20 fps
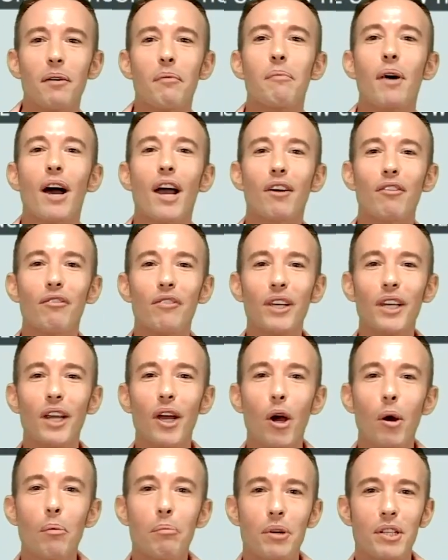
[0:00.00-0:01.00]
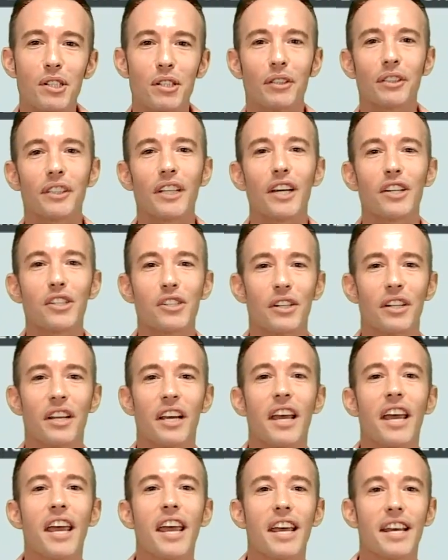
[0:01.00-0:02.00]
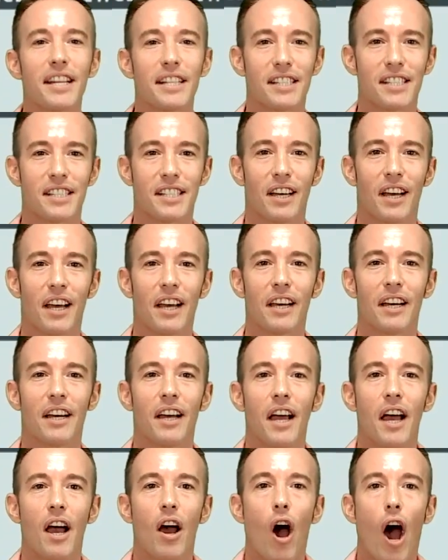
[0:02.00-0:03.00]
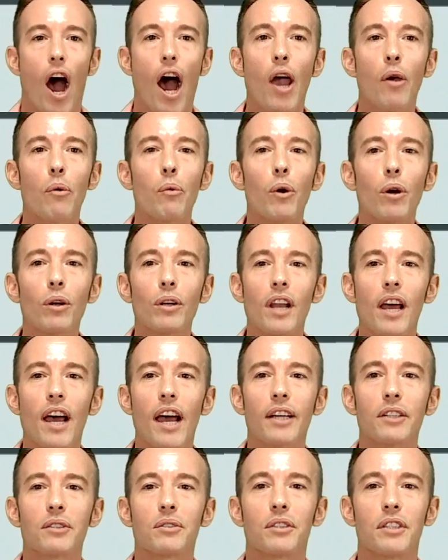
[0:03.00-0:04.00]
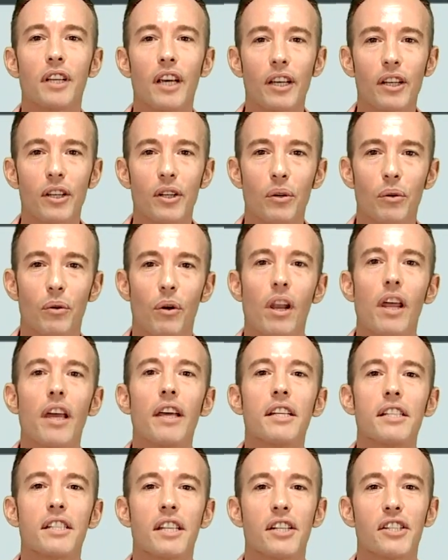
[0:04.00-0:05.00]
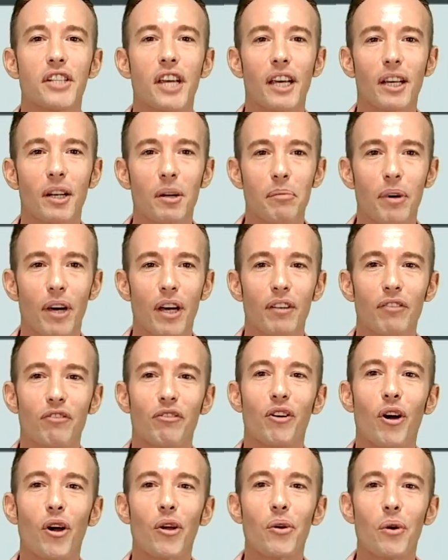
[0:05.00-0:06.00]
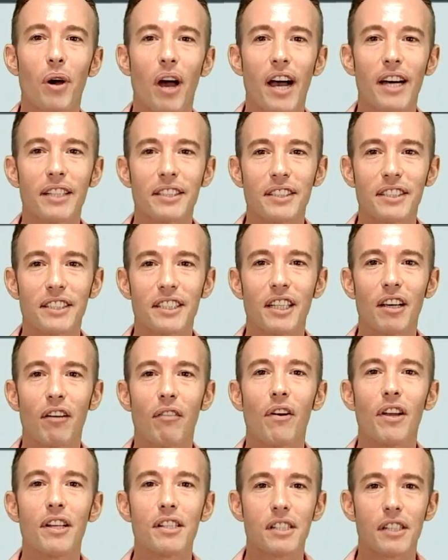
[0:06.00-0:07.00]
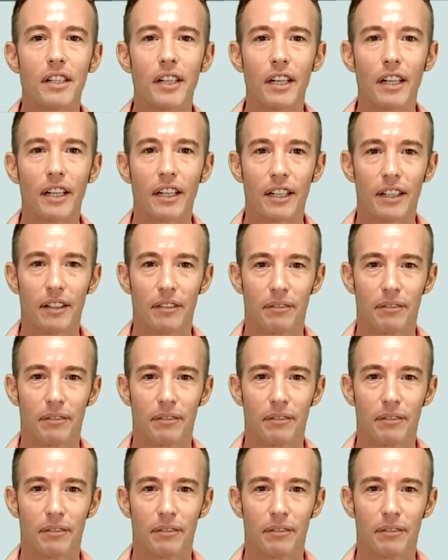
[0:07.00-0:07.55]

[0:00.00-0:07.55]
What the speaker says: my video presentation ends. I would like to thank you, ladies and gentlemen, for your attentive listening.